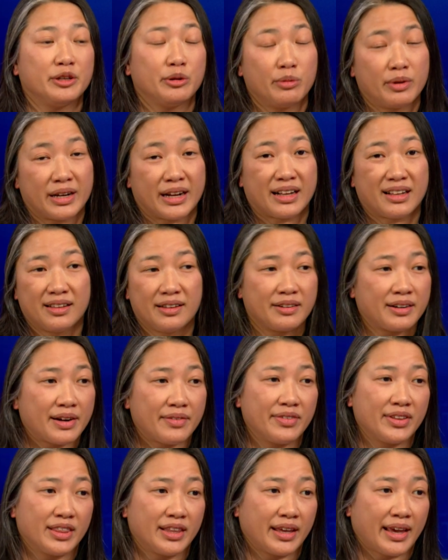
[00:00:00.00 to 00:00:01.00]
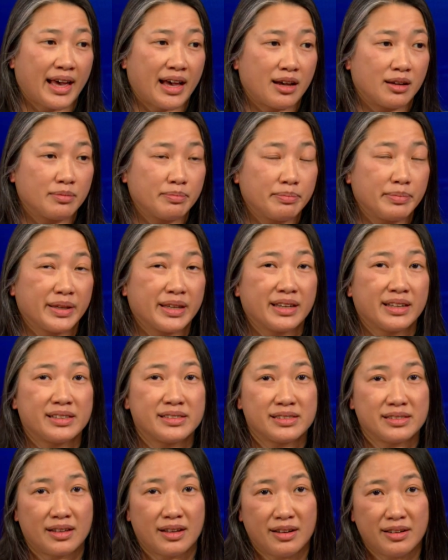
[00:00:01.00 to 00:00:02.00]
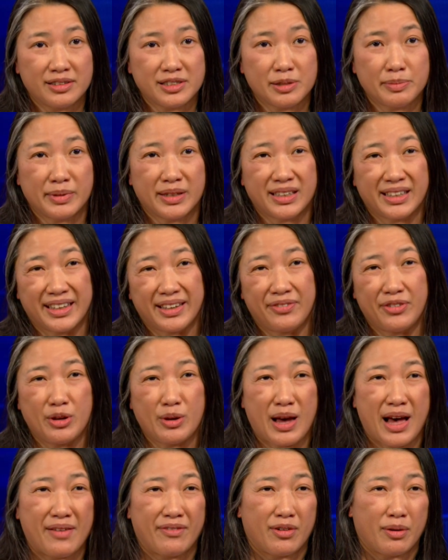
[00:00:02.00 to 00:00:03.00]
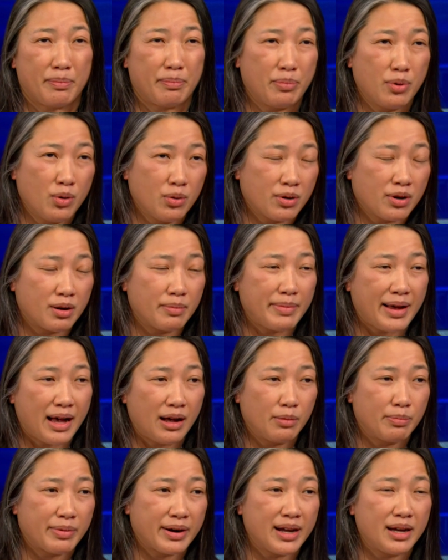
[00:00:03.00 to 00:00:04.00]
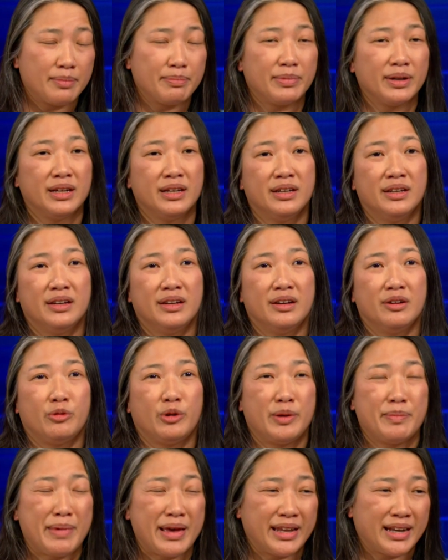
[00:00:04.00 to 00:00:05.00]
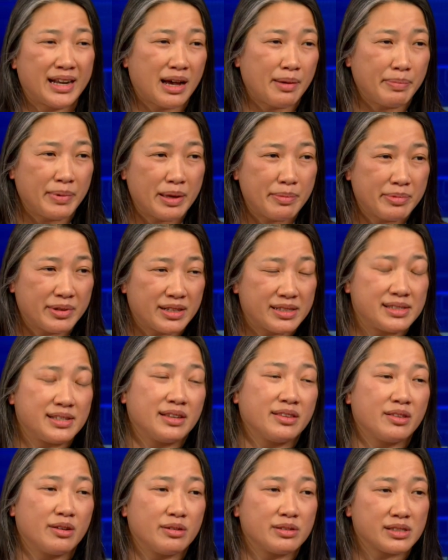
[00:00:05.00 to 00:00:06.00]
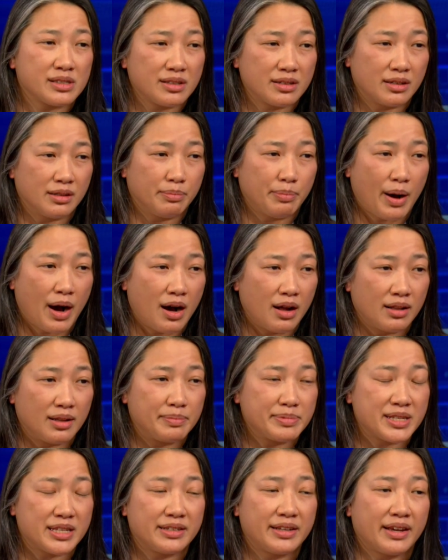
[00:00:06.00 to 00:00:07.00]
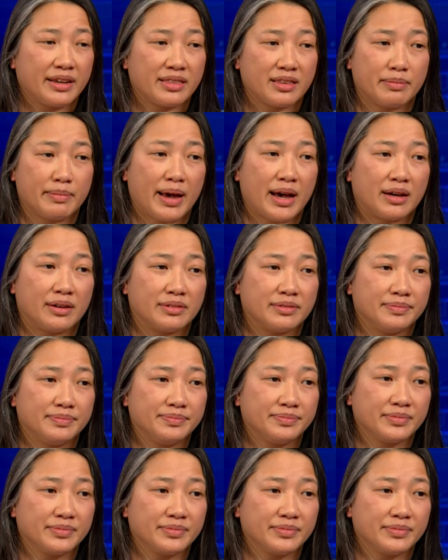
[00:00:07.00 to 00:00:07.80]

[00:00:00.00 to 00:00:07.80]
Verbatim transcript: You want to clear everything out because ultimately if you have a poor bowel prep, we may not be able to see those little polyps and take them out.